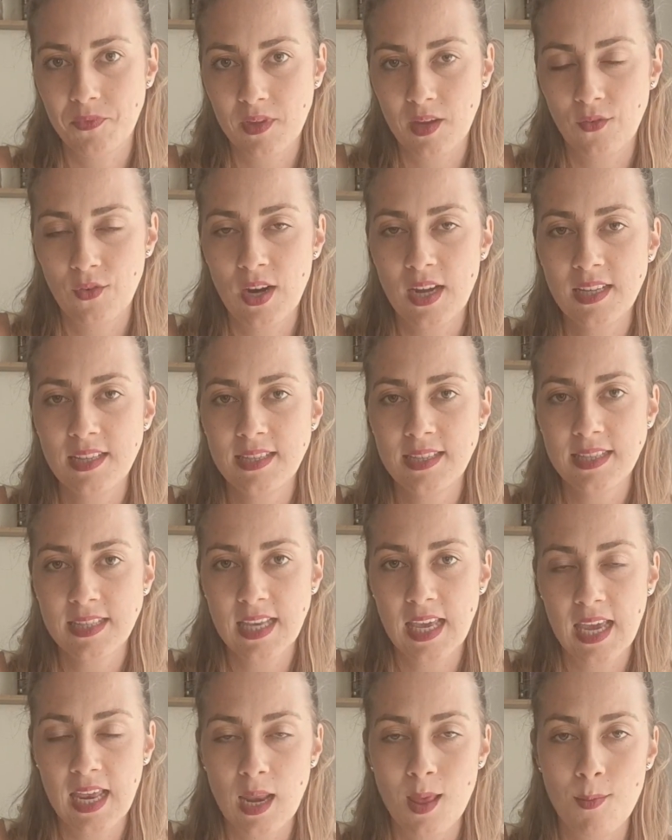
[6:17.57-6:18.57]
right,
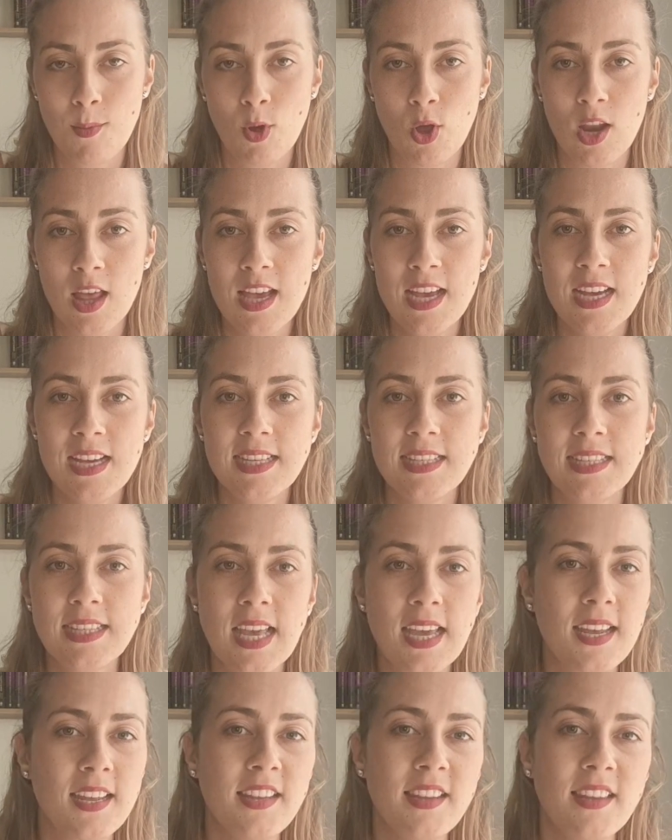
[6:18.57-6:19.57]
scalable.
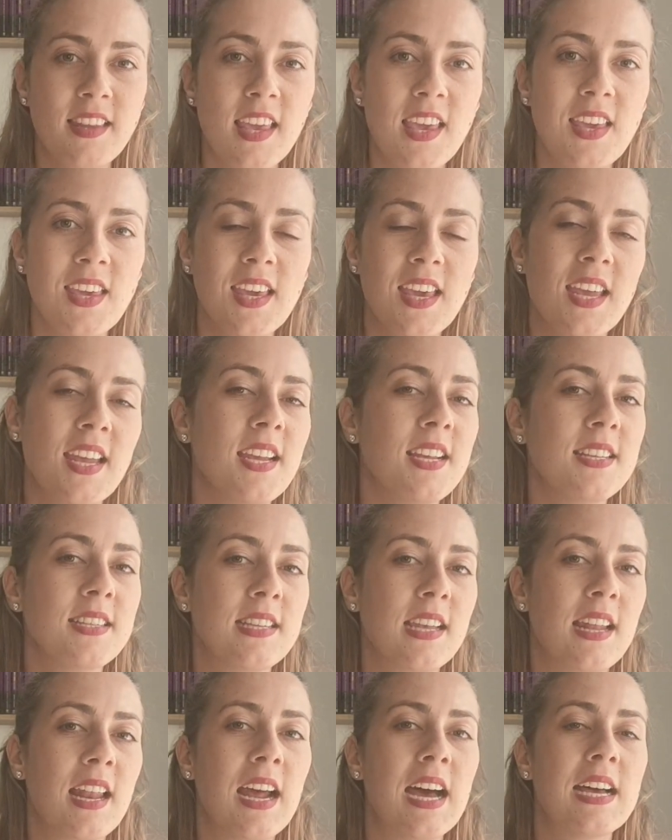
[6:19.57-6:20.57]
Second thing is
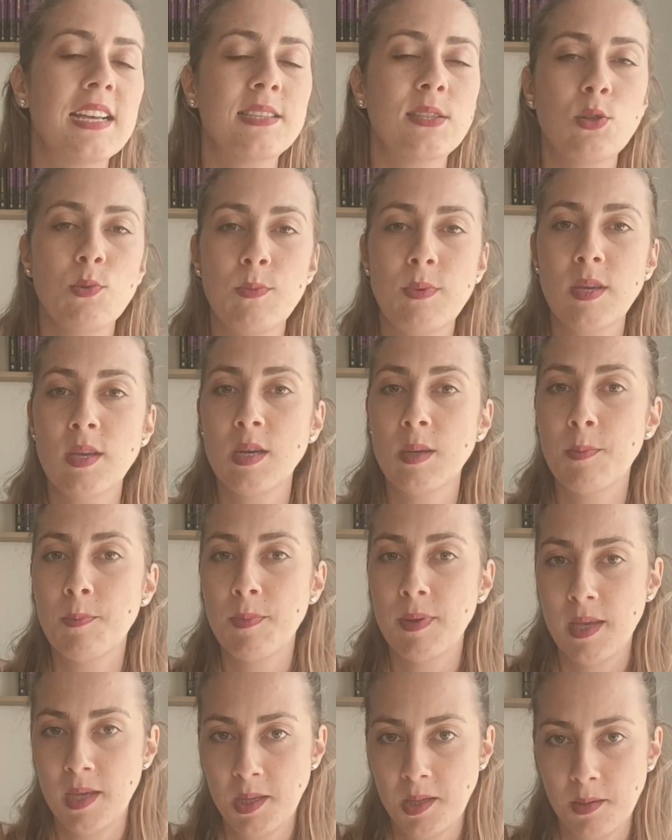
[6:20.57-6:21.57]
it has to be
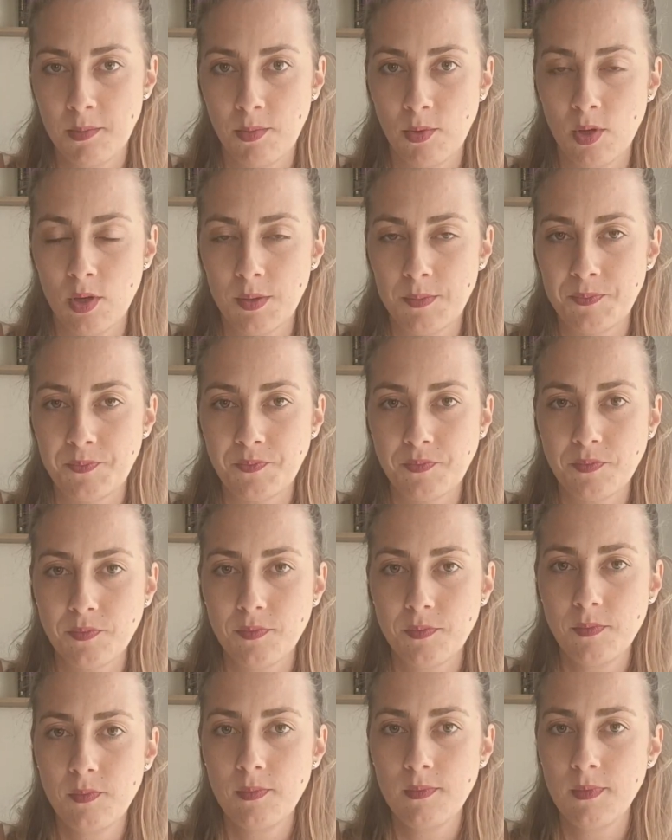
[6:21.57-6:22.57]
repeatable,
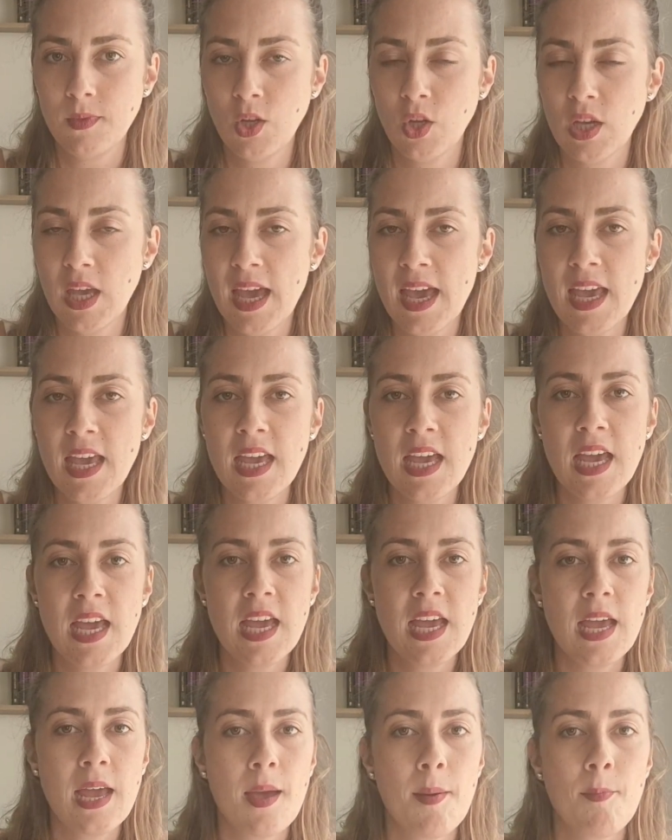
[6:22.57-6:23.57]
okay?
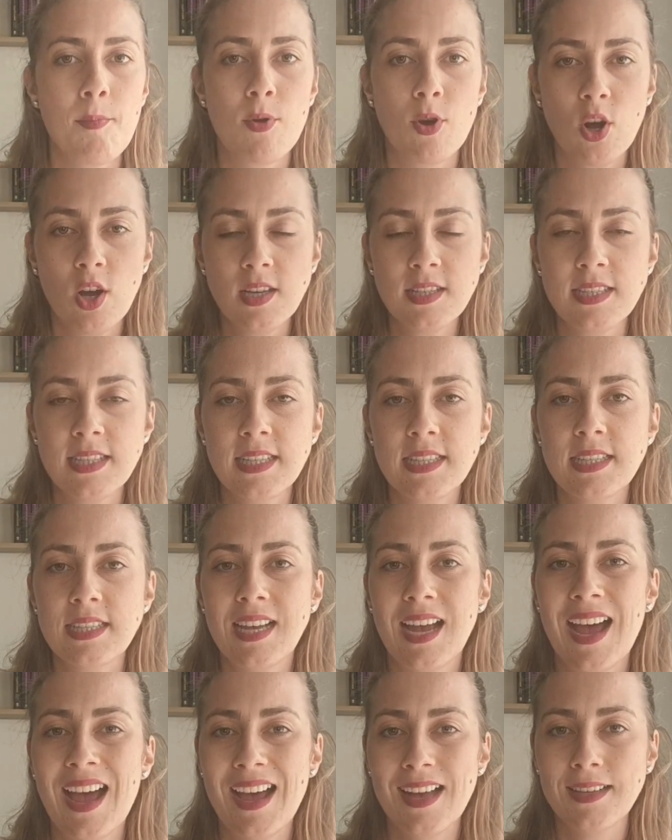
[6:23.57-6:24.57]
Process
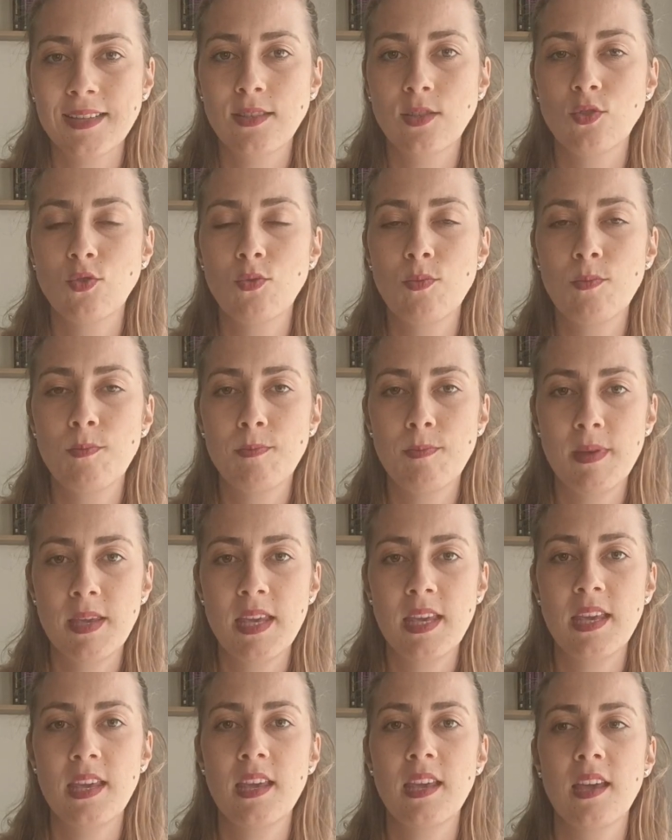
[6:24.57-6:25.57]
has to
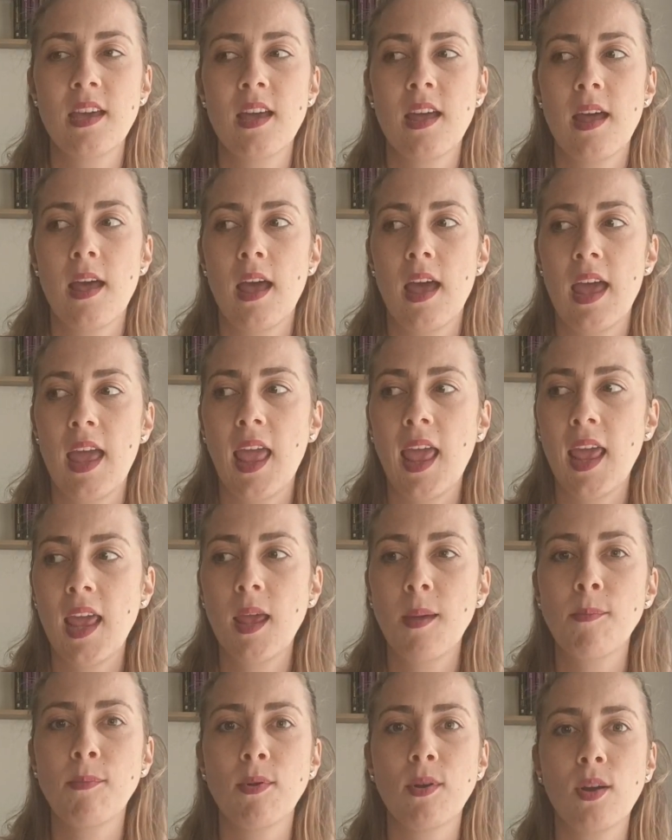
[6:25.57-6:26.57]
be
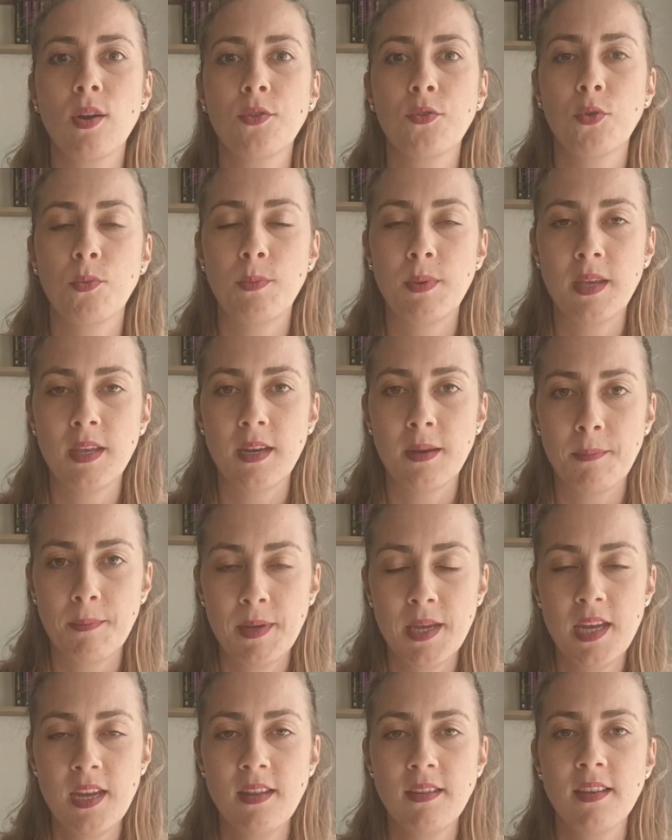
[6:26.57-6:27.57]
able to be
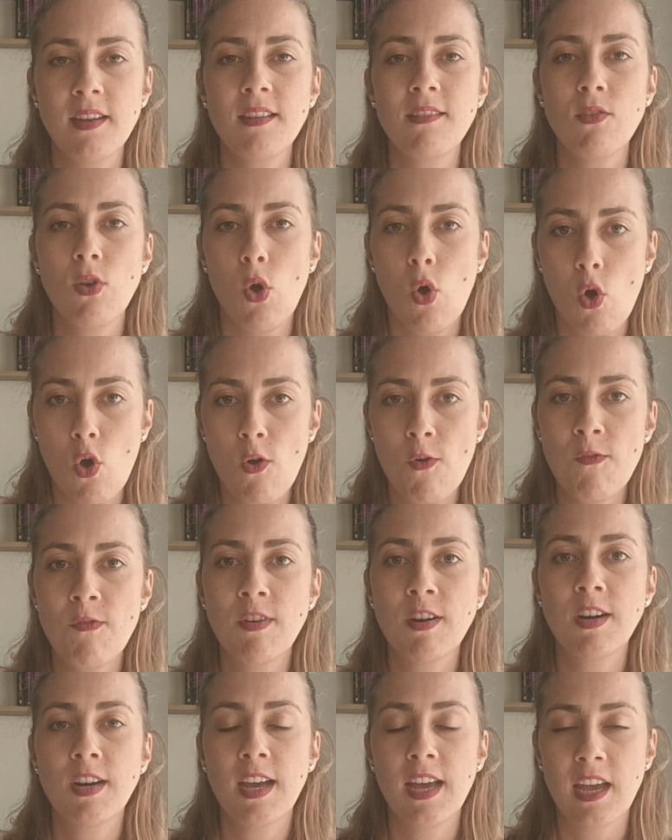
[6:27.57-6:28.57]
repeated
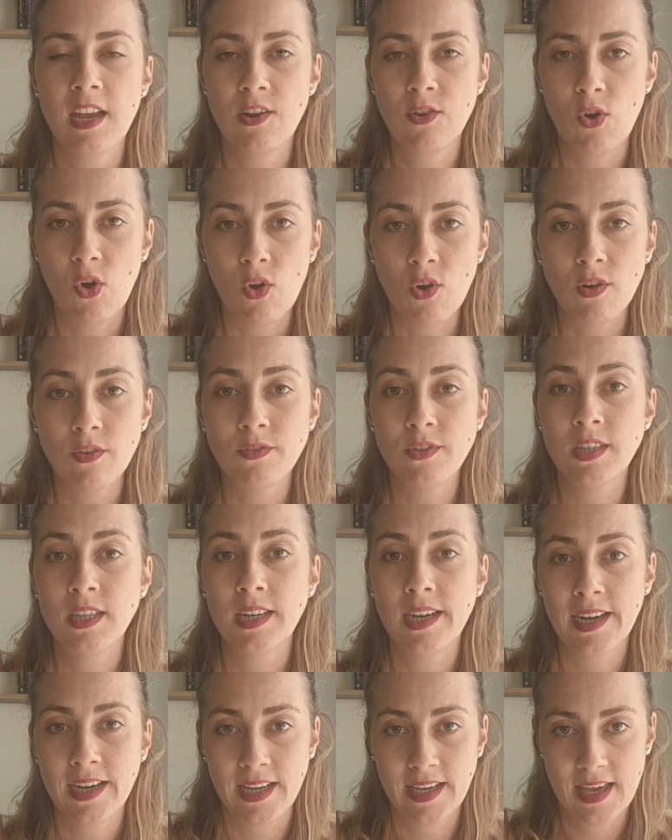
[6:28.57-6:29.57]
over and
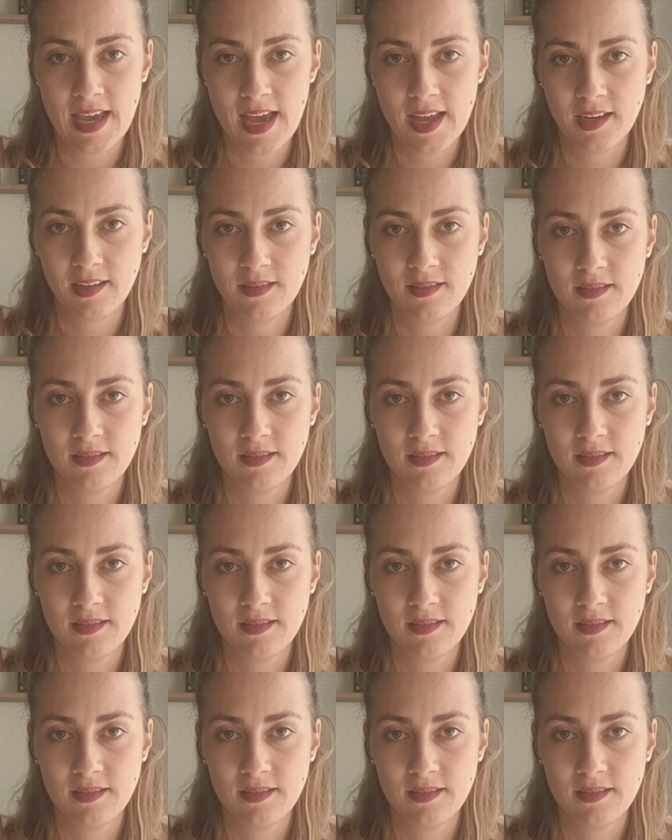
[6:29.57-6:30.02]
over again,